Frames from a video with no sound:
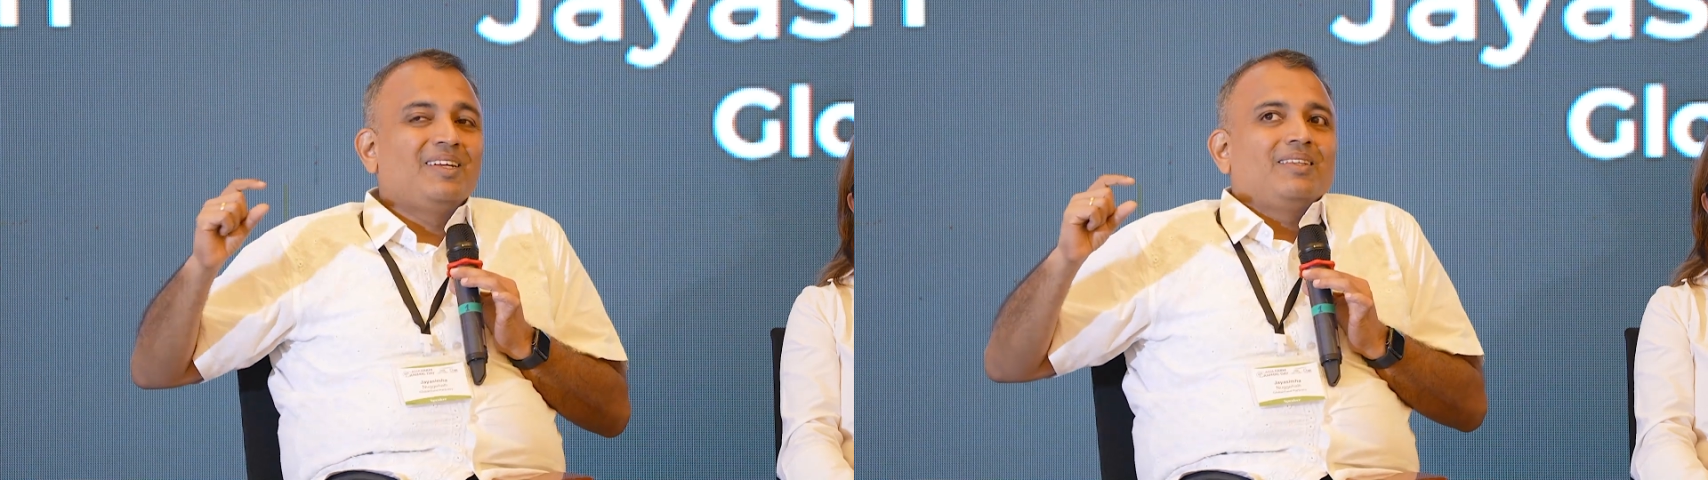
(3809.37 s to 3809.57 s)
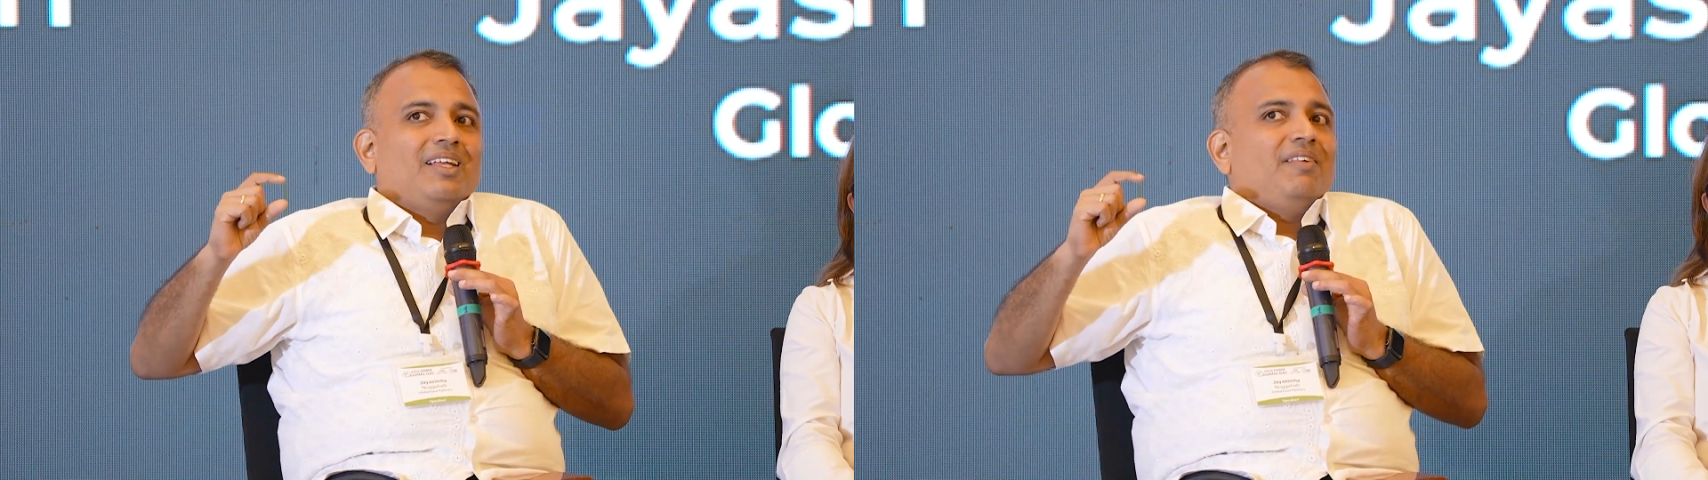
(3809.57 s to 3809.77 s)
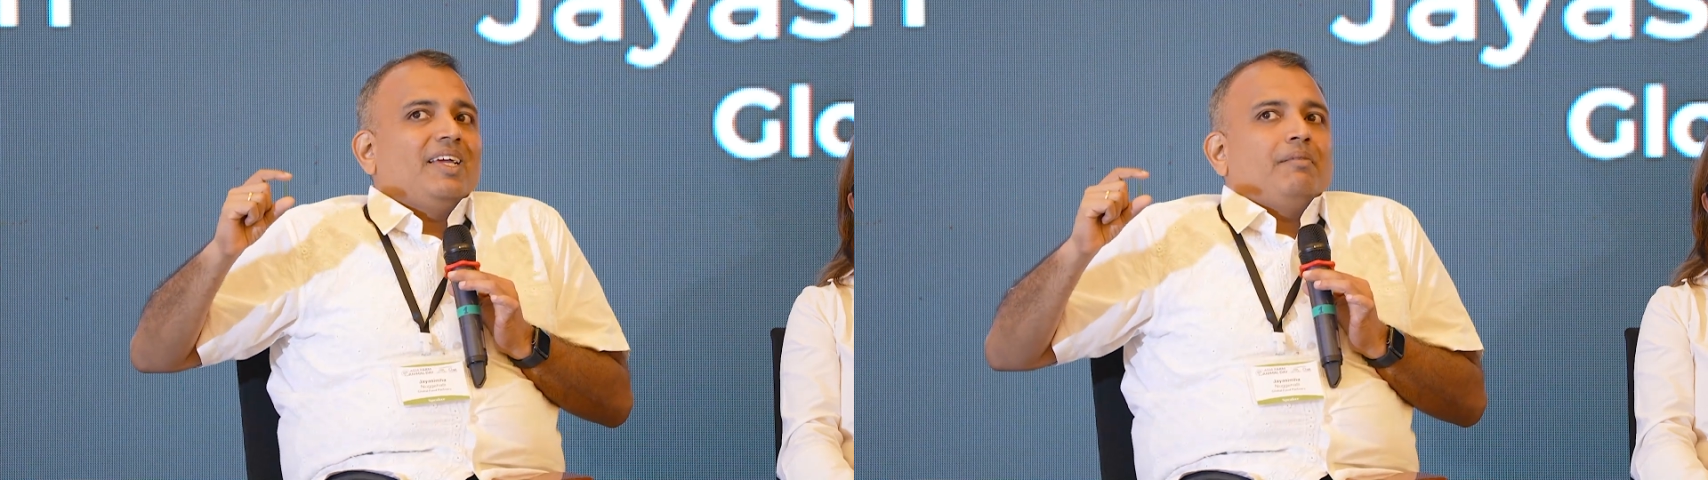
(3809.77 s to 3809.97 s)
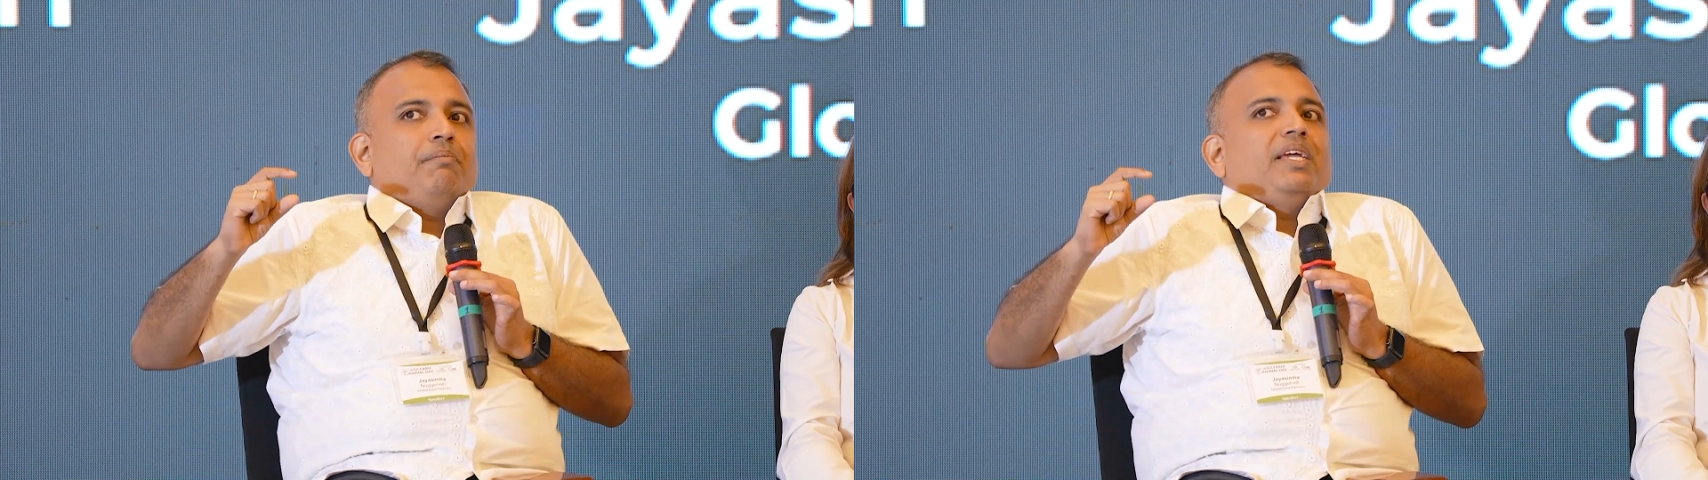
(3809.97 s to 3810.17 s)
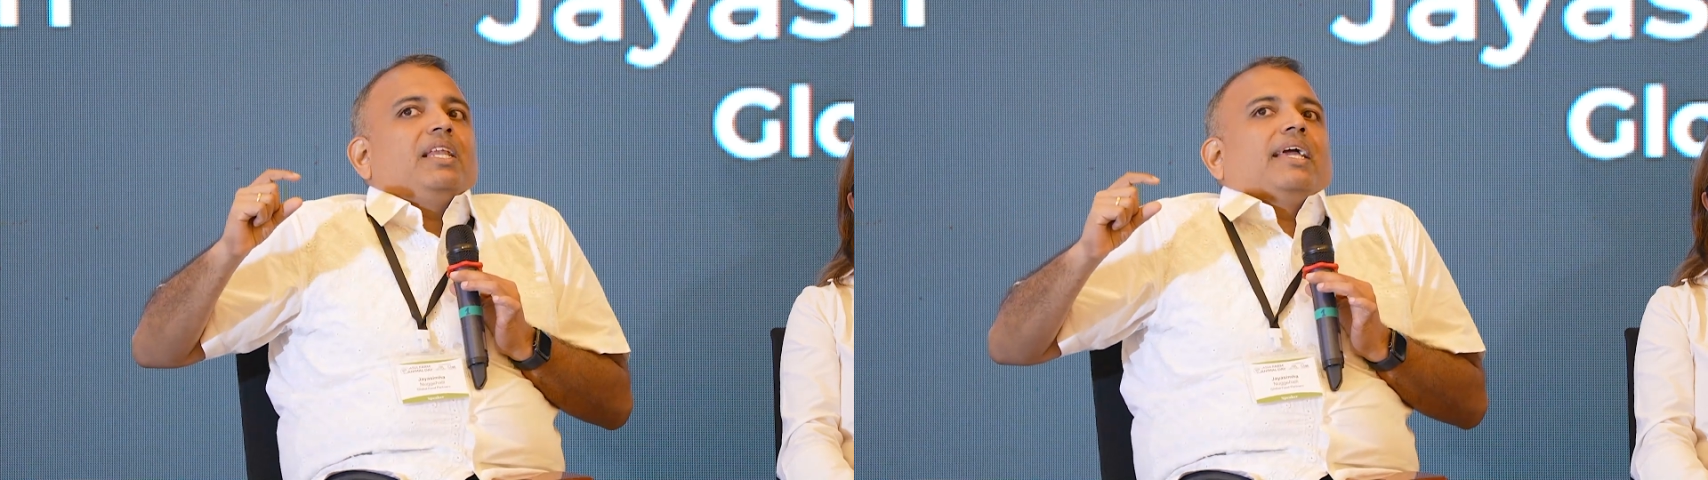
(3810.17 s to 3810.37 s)
then we can
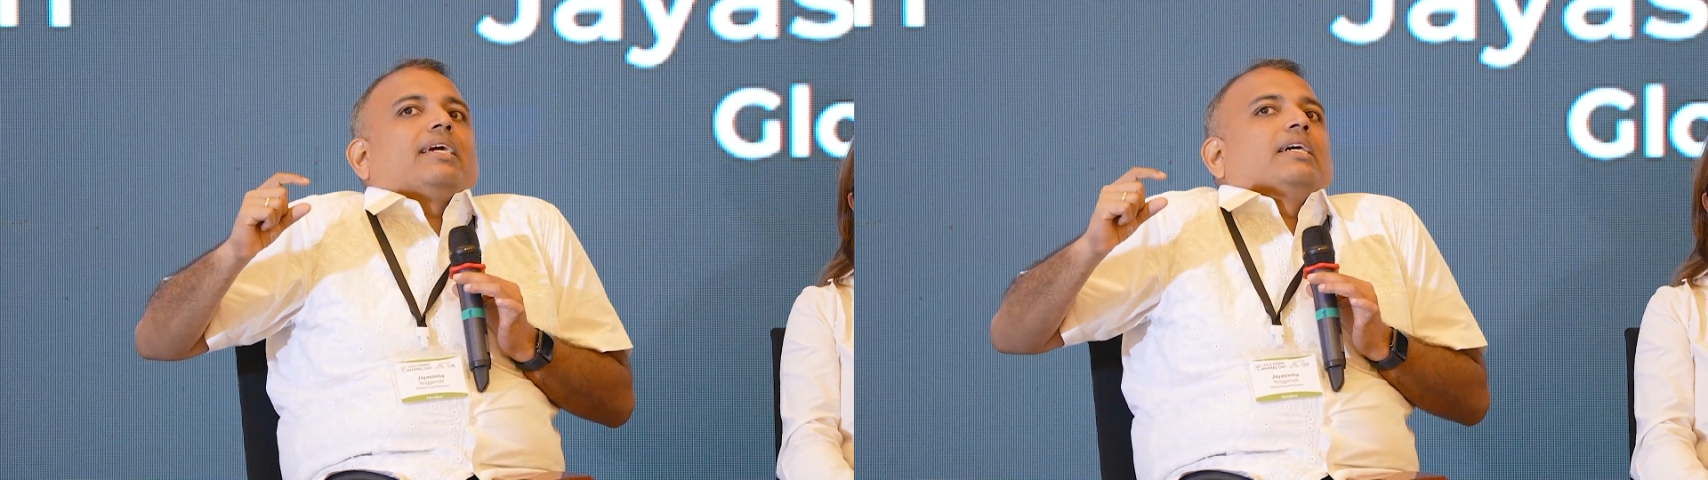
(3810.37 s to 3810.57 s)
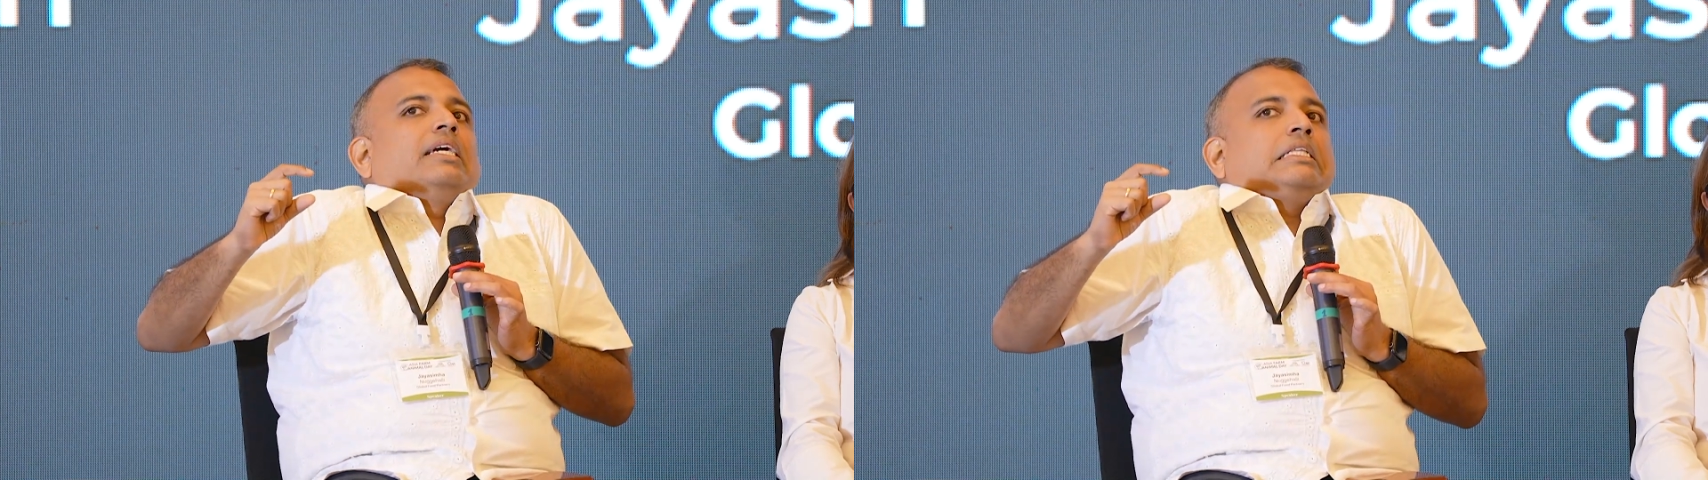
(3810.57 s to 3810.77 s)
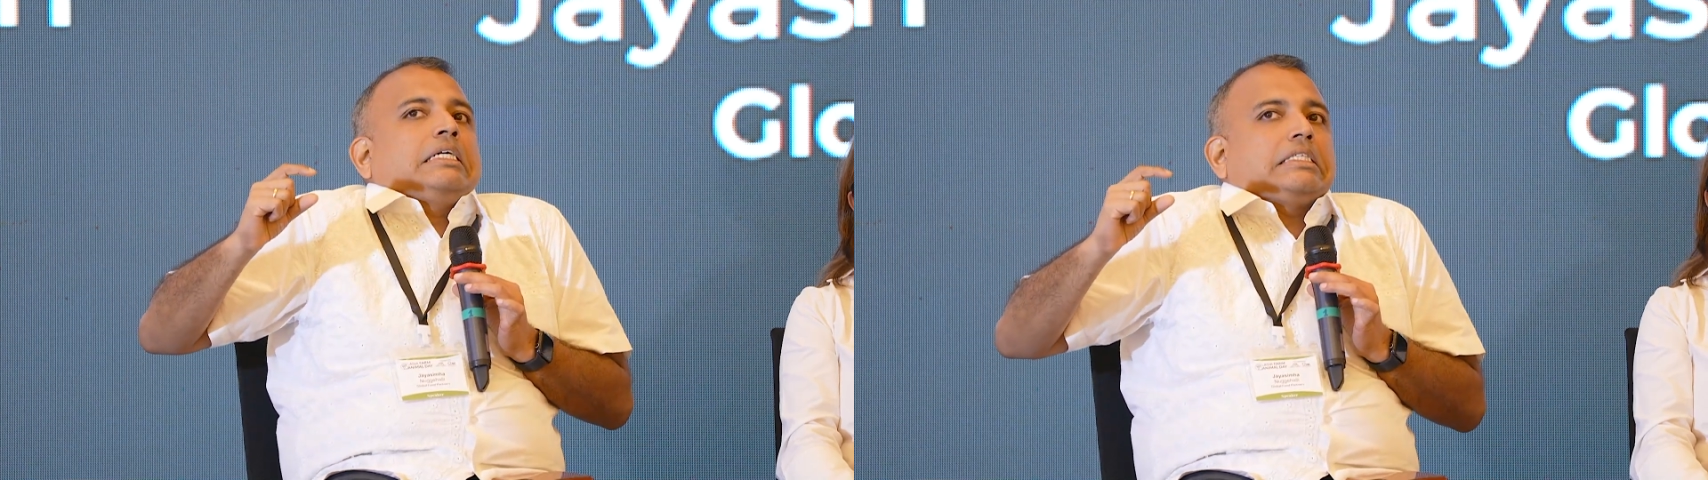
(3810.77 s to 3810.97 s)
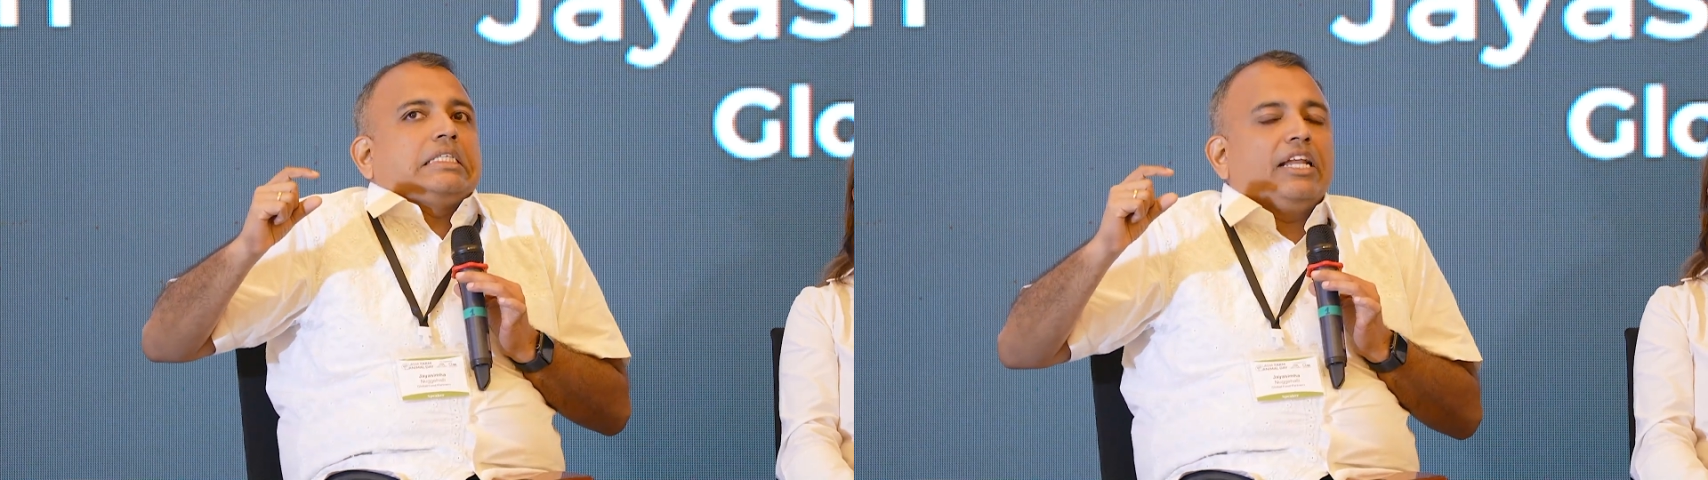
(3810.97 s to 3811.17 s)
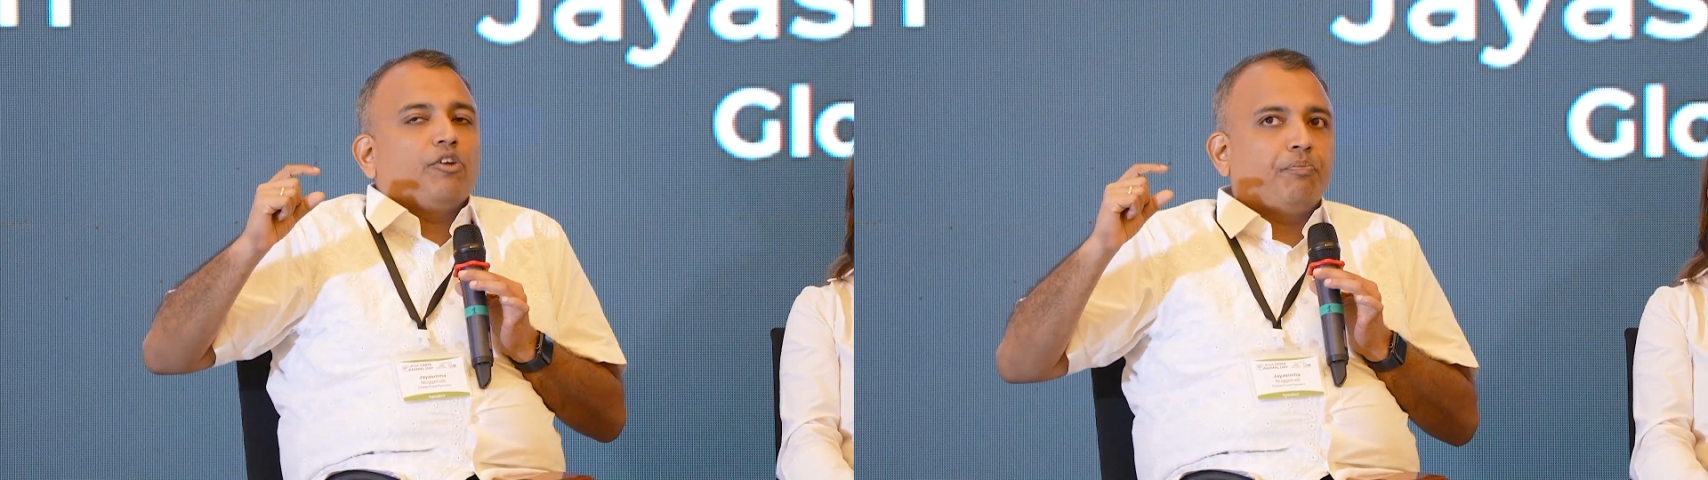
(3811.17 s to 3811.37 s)
be like in the
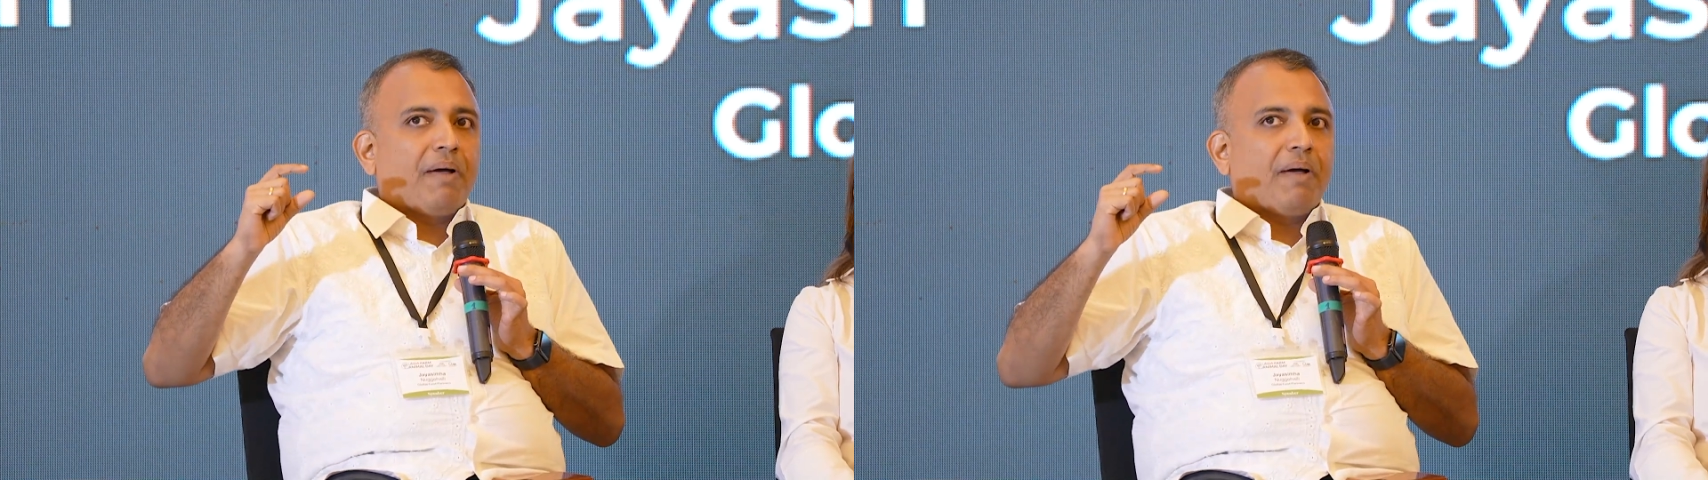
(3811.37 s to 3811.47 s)
state of